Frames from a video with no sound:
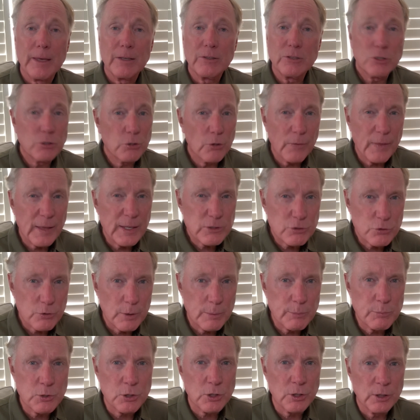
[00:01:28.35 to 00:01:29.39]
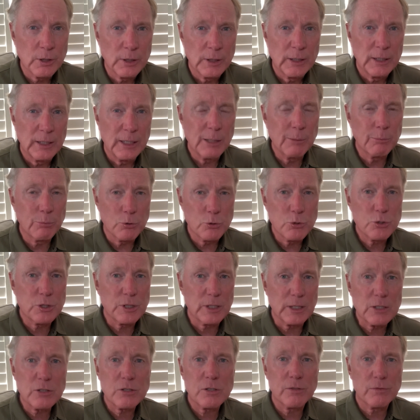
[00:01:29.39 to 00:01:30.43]
Do you know that scripture? Hebrews
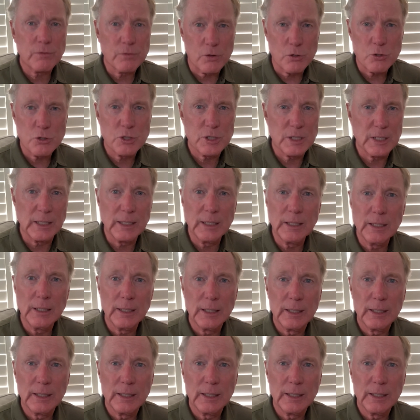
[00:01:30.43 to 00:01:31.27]
6 and verse 10.